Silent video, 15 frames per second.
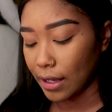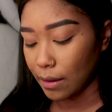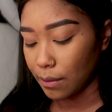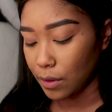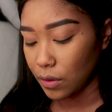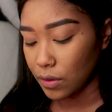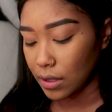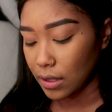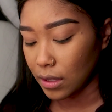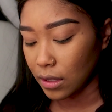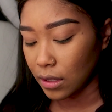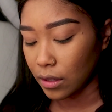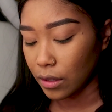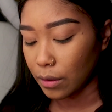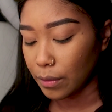I am using the
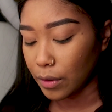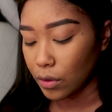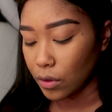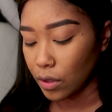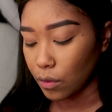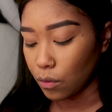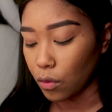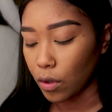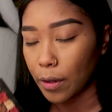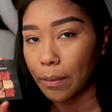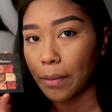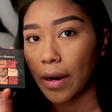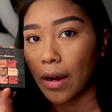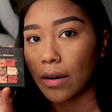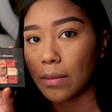Huda Beauty Warm
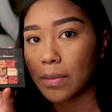Brown